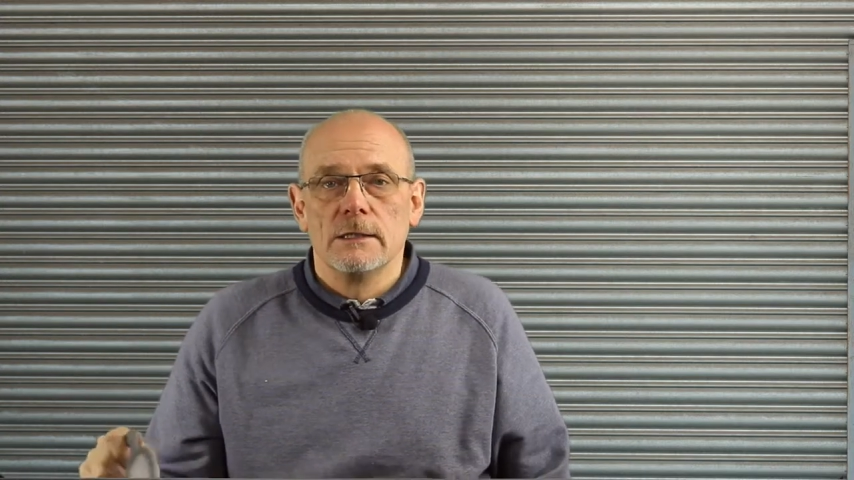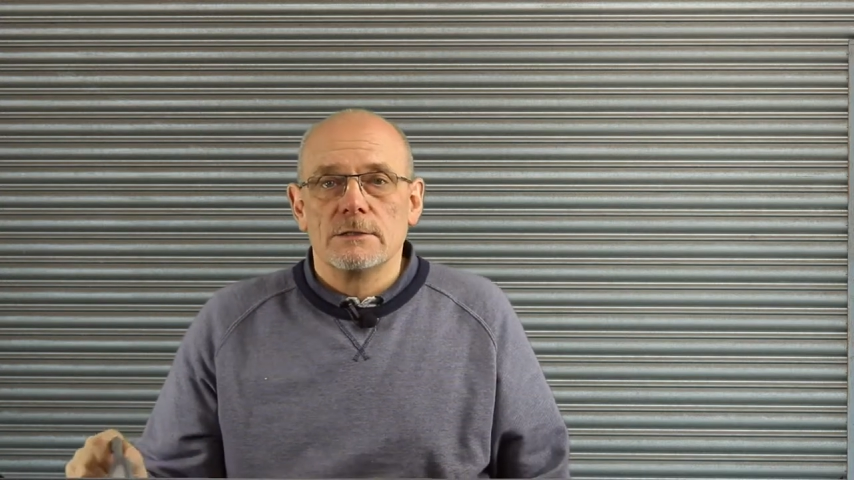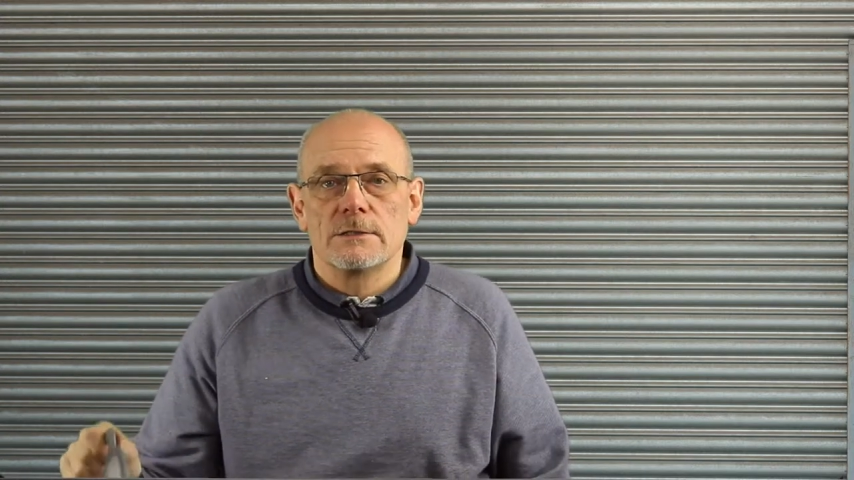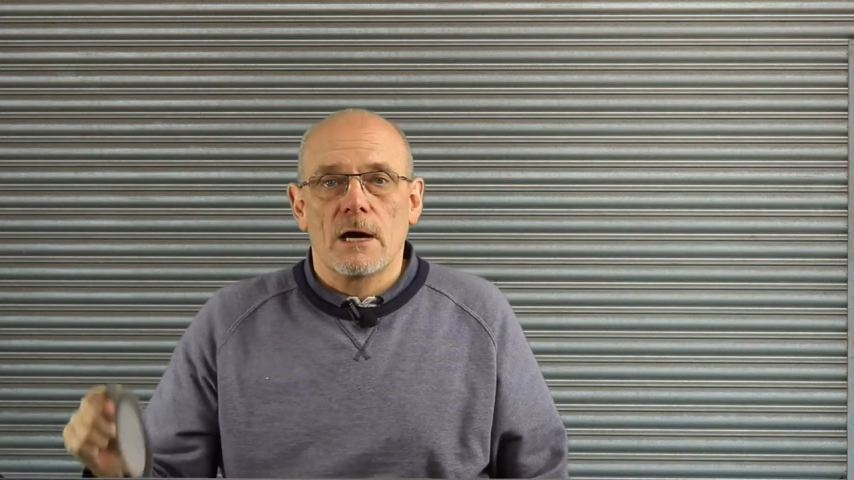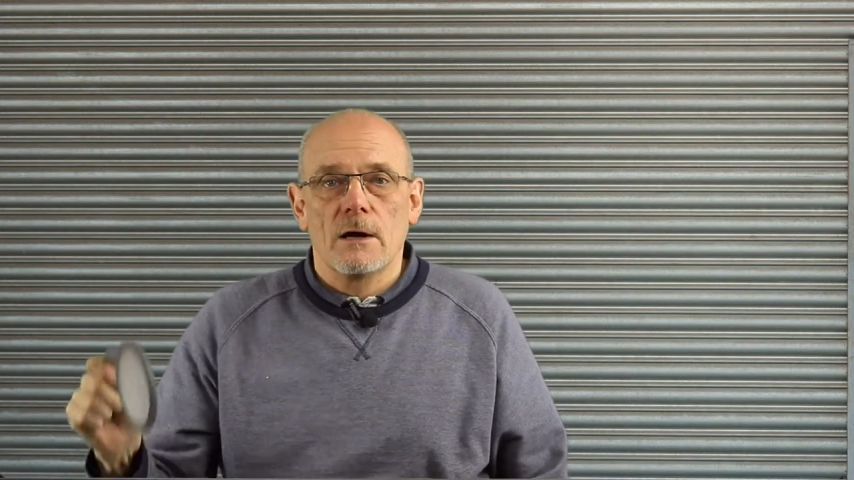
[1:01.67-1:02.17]

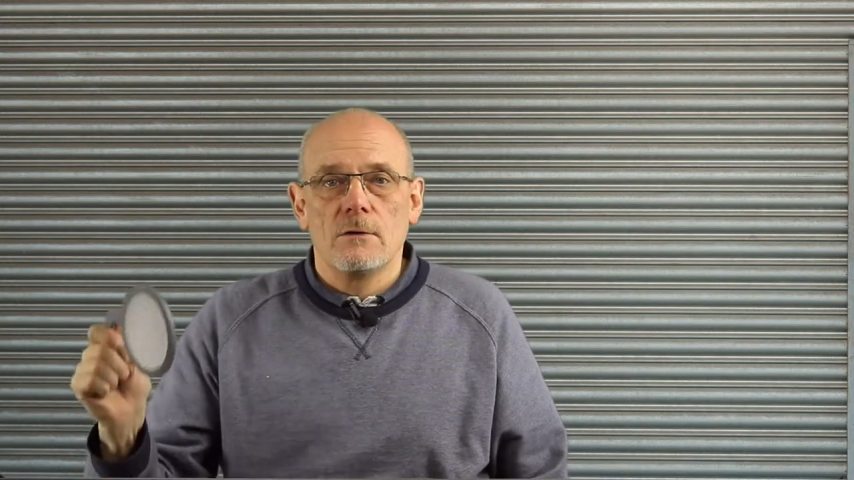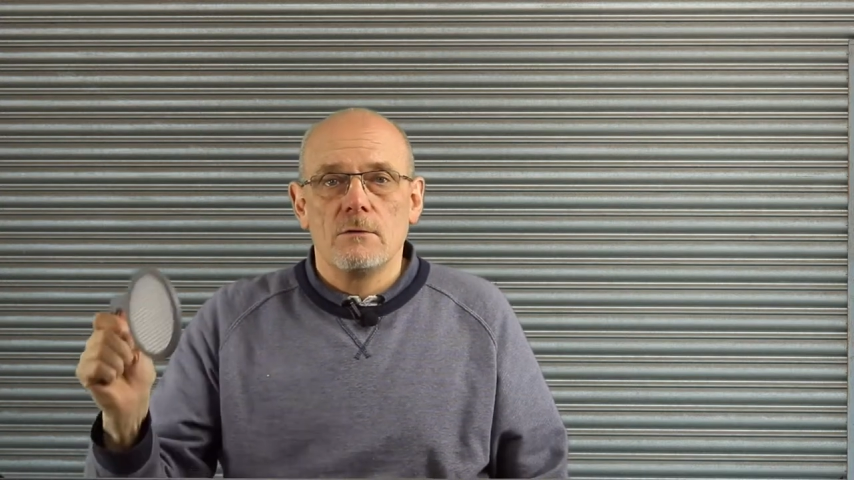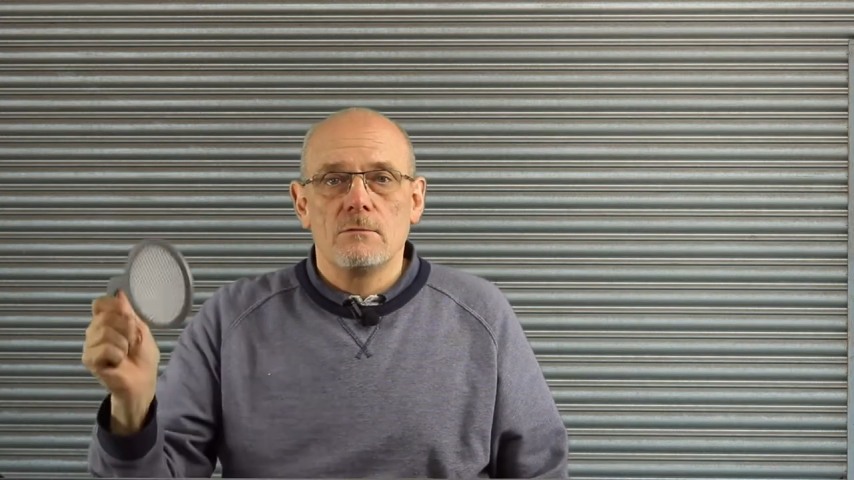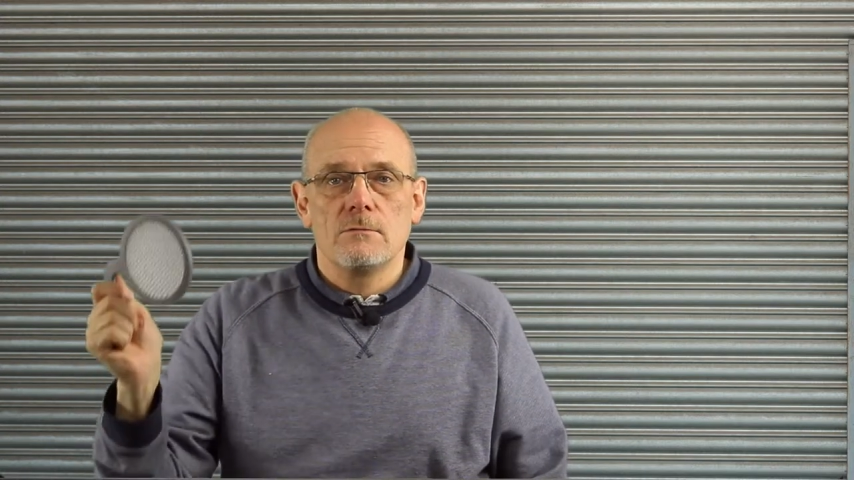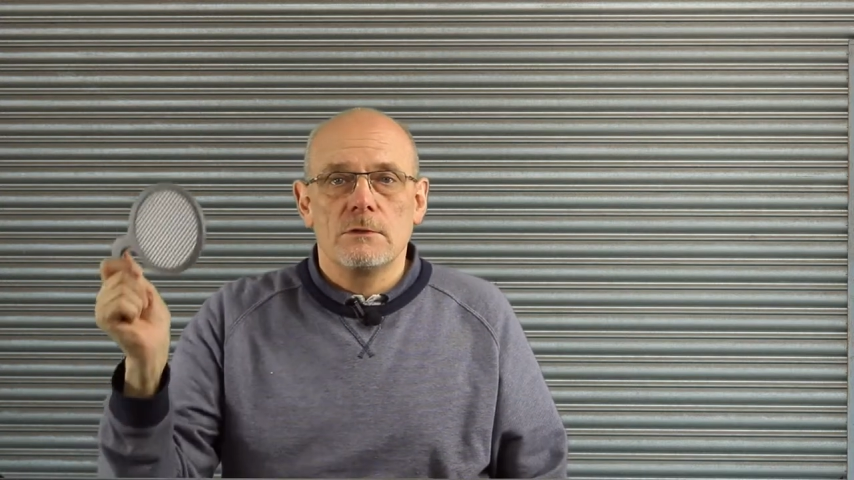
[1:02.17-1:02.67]

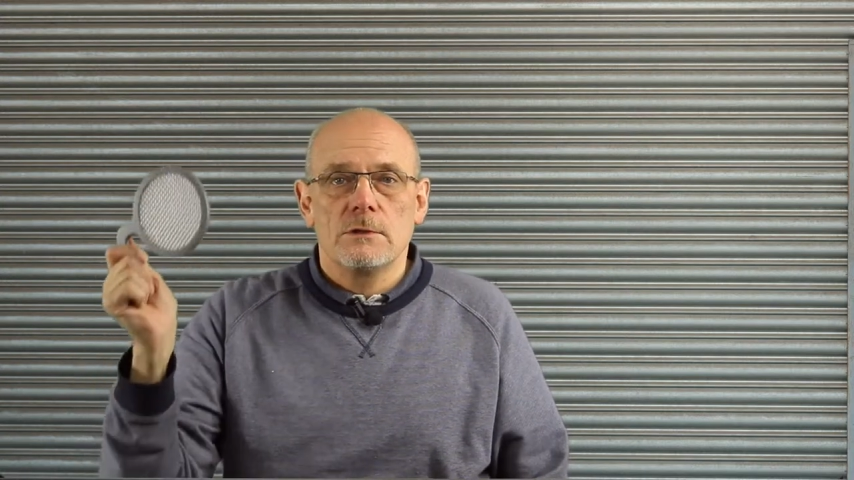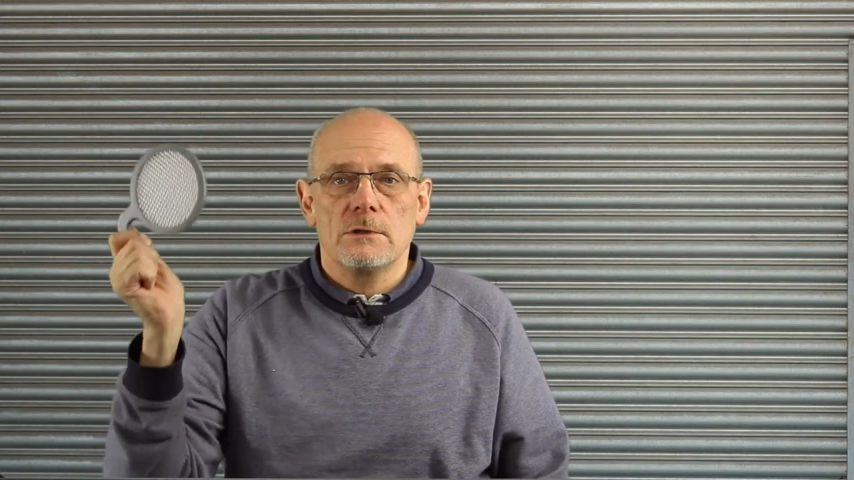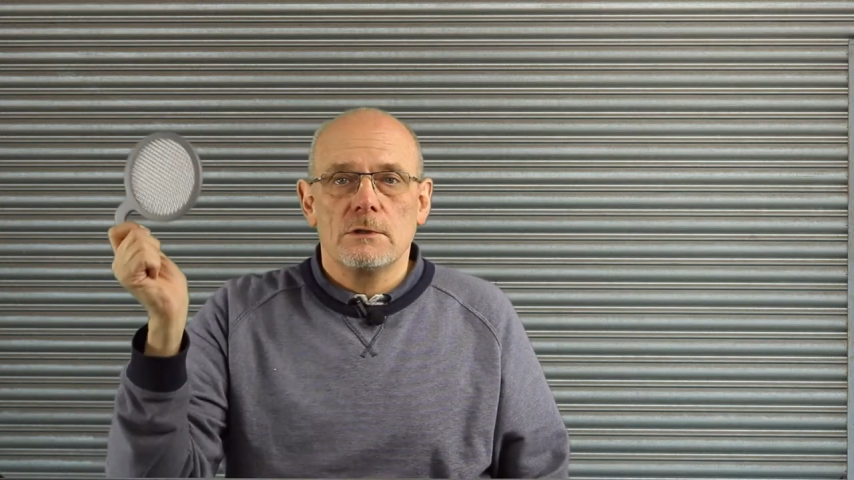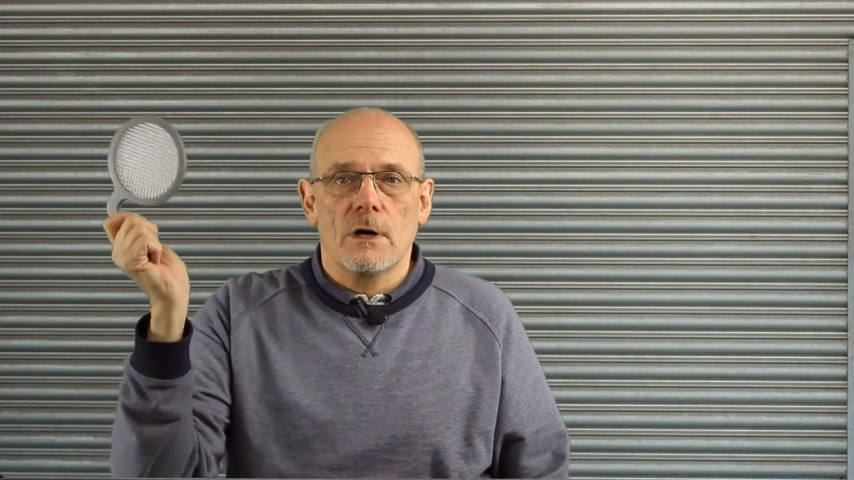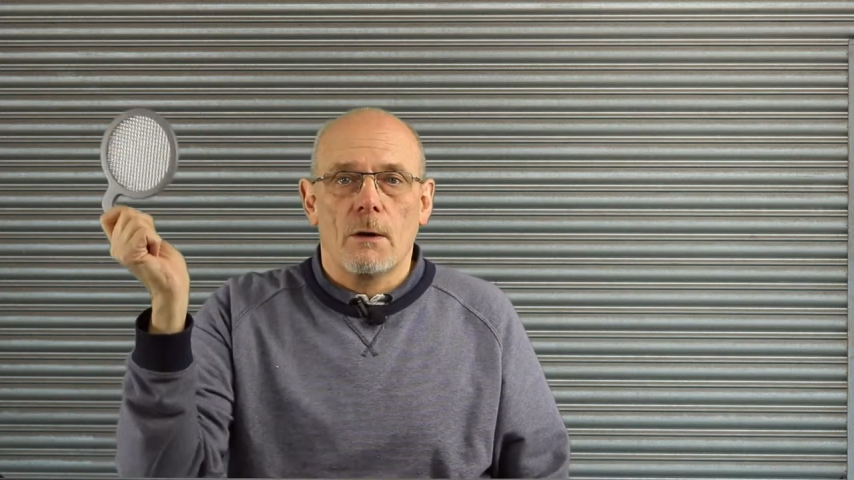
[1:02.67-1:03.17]
So
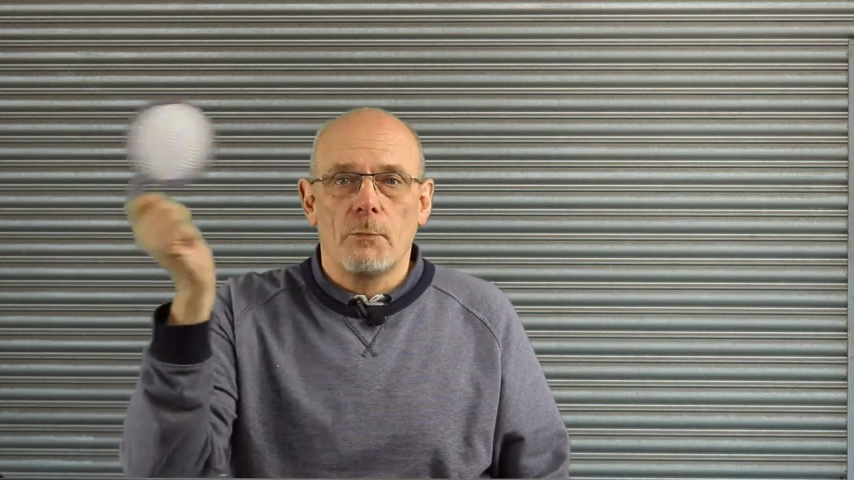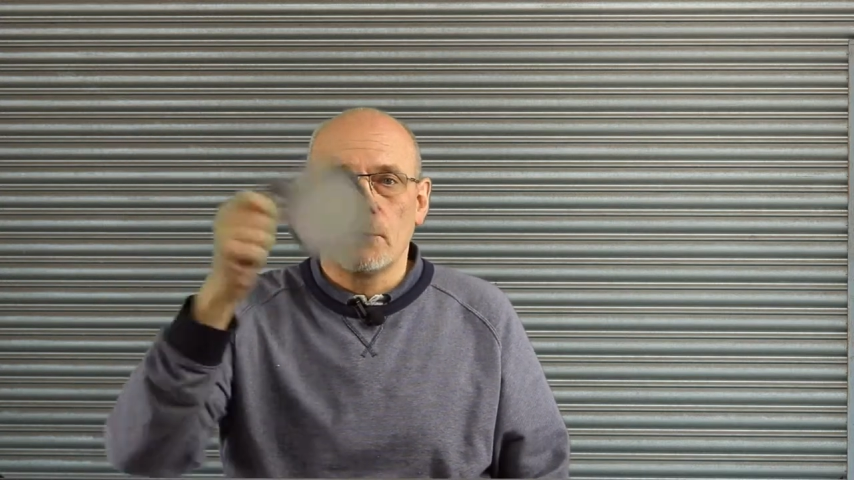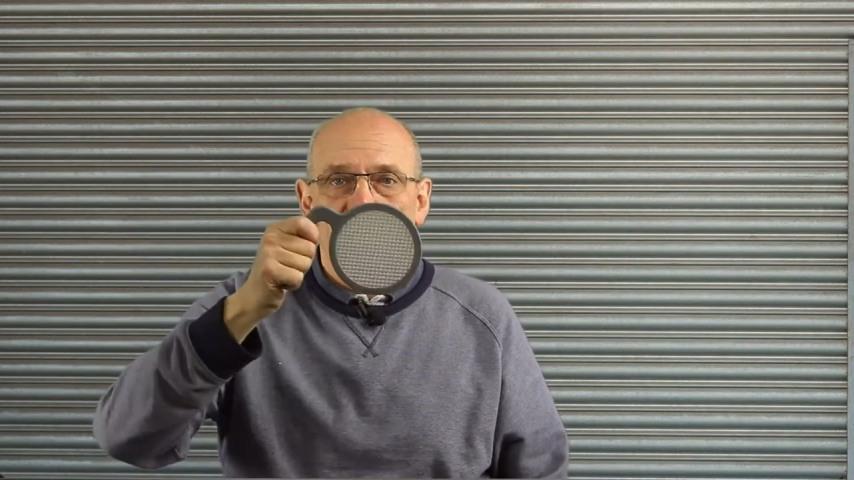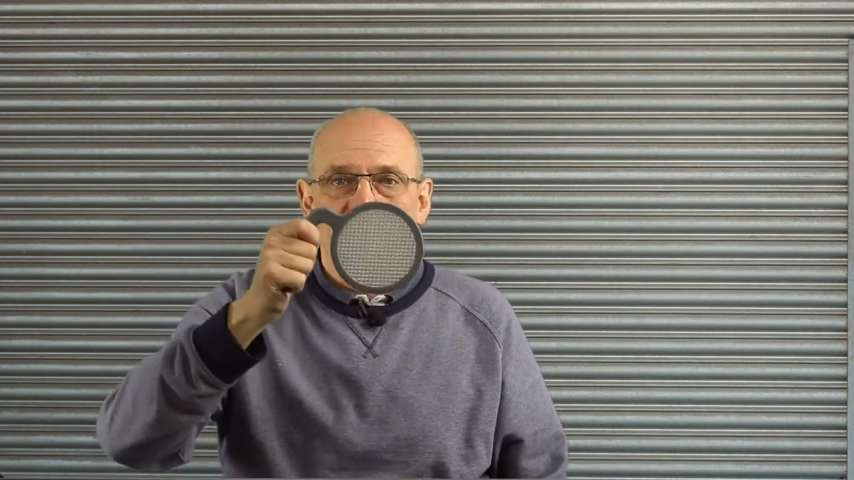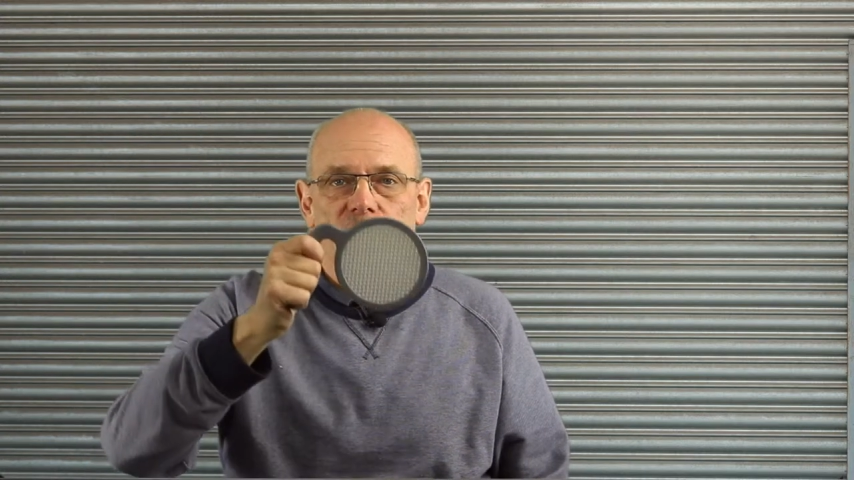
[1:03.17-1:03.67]
I put
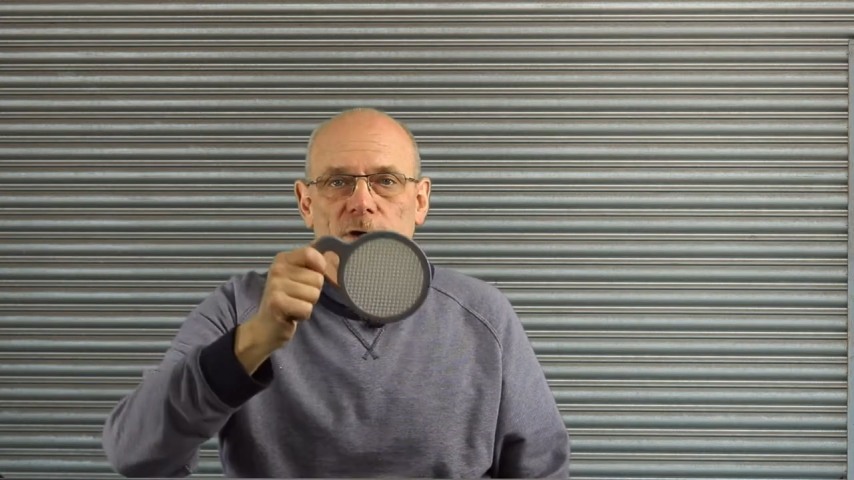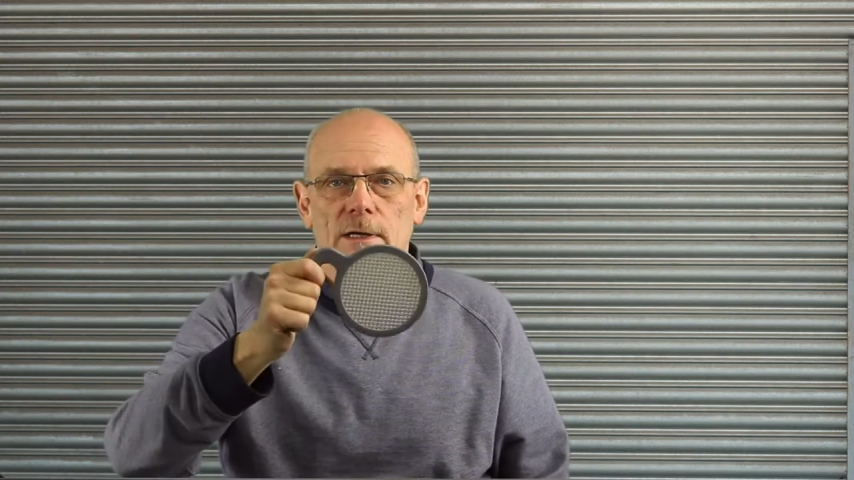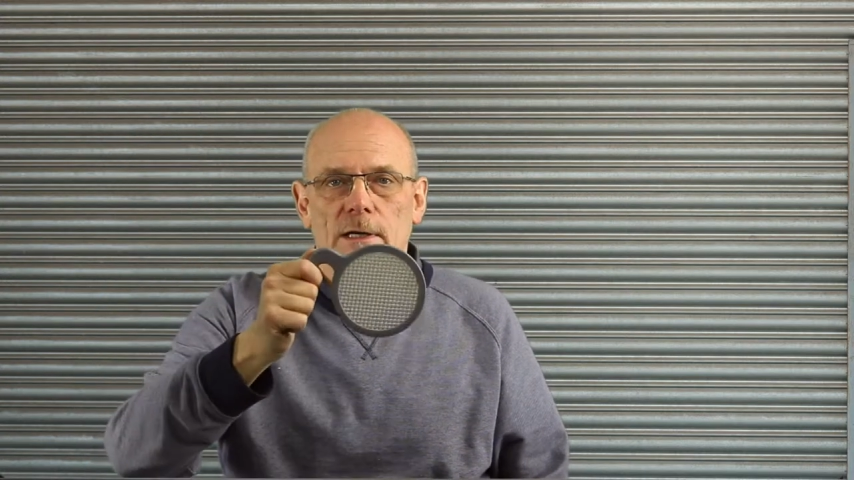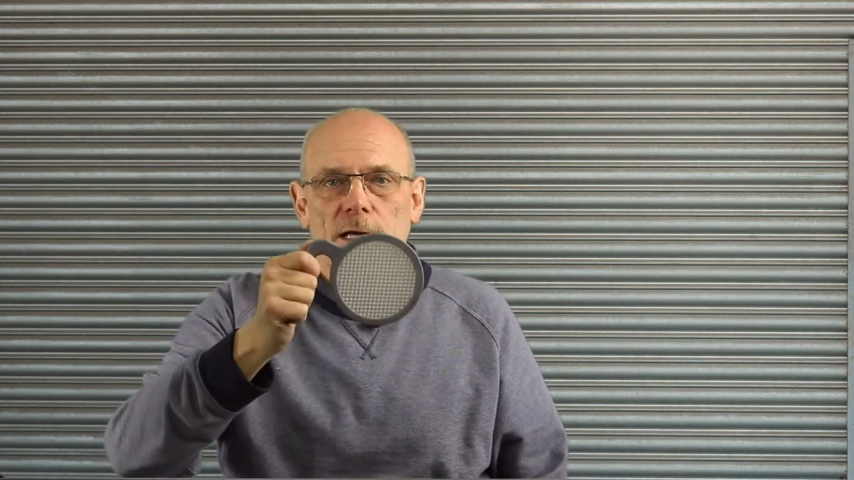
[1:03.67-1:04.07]
this in front of the